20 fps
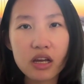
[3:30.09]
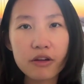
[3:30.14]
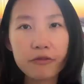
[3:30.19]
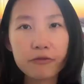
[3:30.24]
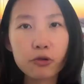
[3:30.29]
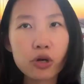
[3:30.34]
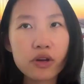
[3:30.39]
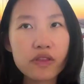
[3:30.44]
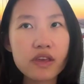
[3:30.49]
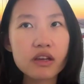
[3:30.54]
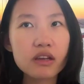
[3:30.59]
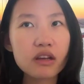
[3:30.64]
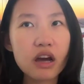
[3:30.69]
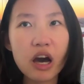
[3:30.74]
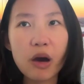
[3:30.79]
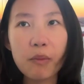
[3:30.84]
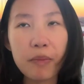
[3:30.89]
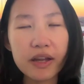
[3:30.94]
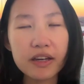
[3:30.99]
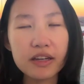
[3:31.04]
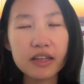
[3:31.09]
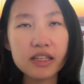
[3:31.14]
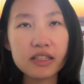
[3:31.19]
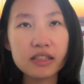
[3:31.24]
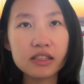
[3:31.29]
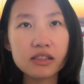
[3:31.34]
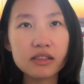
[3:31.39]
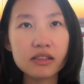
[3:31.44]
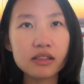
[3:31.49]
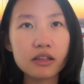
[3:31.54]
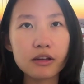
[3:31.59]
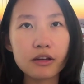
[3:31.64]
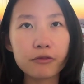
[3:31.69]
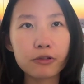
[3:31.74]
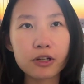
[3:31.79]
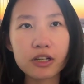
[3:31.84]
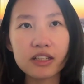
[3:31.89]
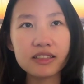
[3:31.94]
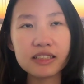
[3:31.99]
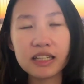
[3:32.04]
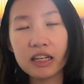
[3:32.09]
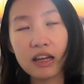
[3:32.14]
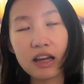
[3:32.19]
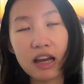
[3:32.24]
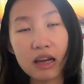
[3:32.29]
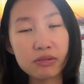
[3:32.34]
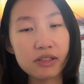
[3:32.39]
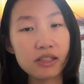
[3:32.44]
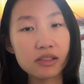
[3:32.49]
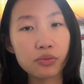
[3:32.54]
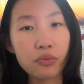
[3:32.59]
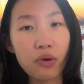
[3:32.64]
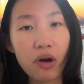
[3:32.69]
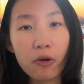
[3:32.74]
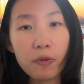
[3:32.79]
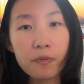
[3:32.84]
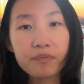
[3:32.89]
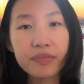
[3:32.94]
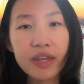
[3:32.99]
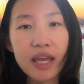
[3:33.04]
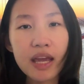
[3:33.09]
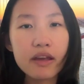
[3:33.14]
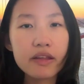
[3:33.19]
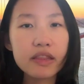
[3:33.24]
For the companies, for the dating apps as well,